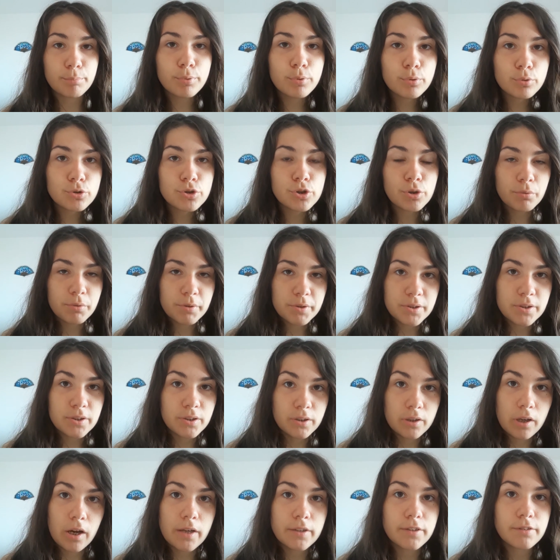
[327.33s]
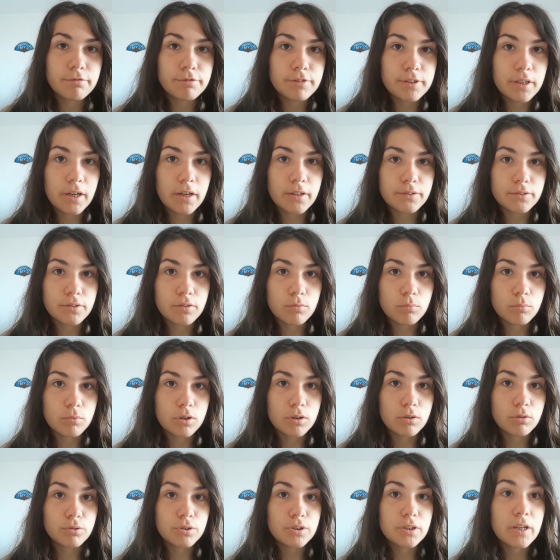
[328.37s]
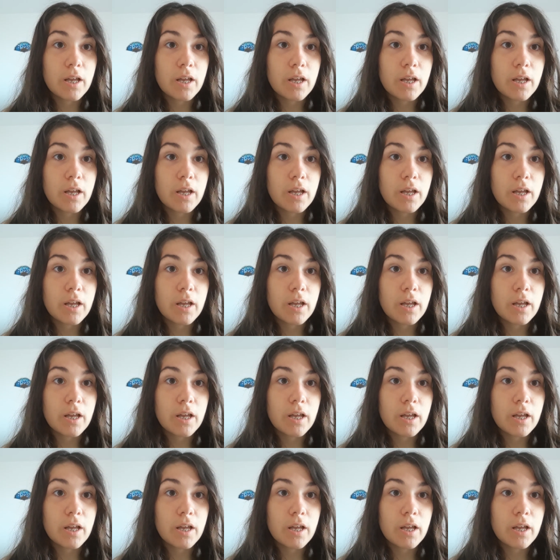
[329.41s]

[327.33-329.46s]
Pluto is the god of the underworld.